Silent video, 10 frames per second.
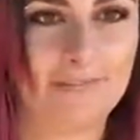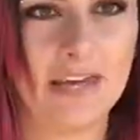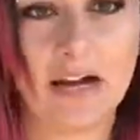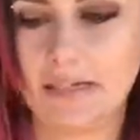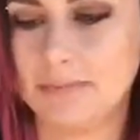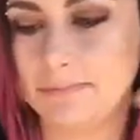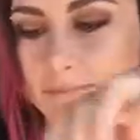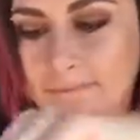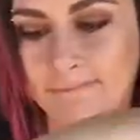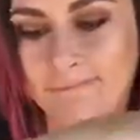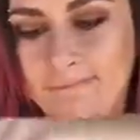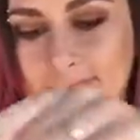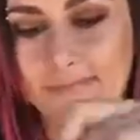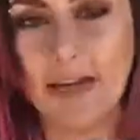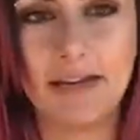Yuck.
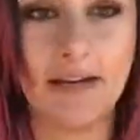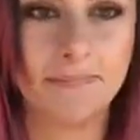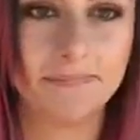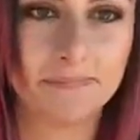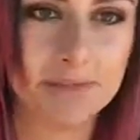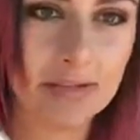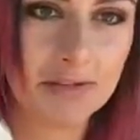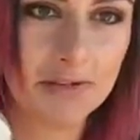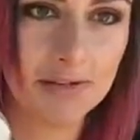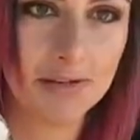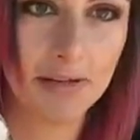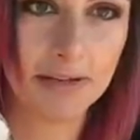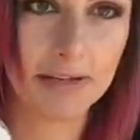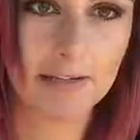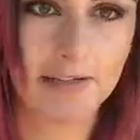And yeah, that's your
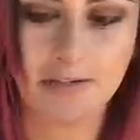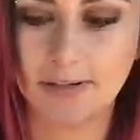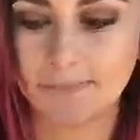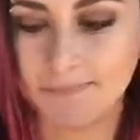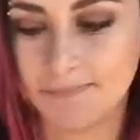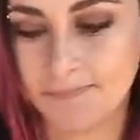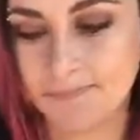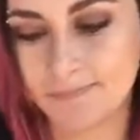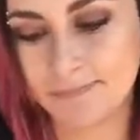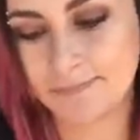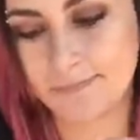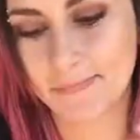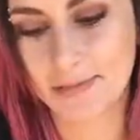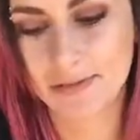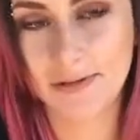$2 conditioner.
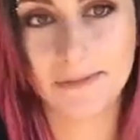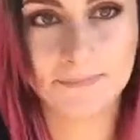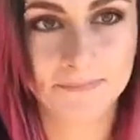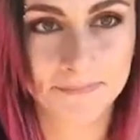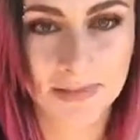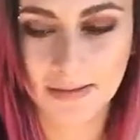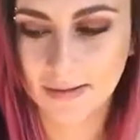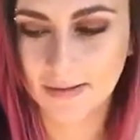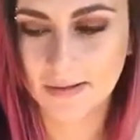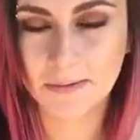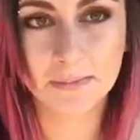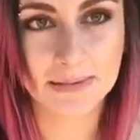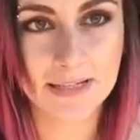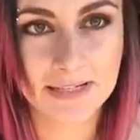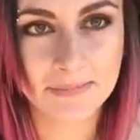So,
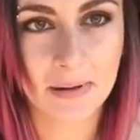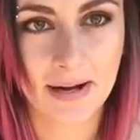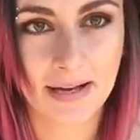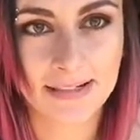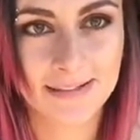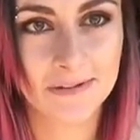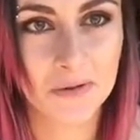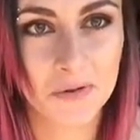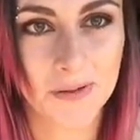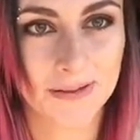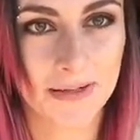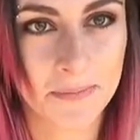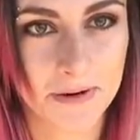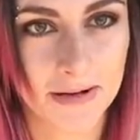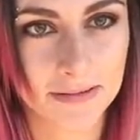please buy good quality
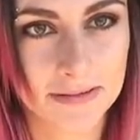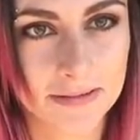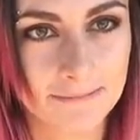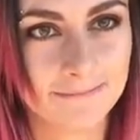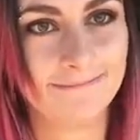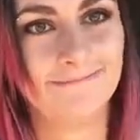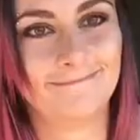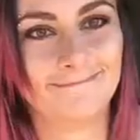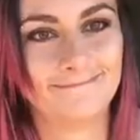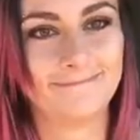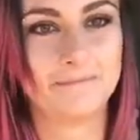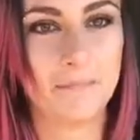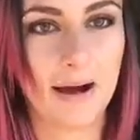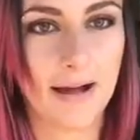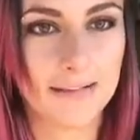products.
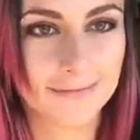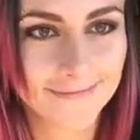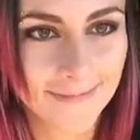Bye.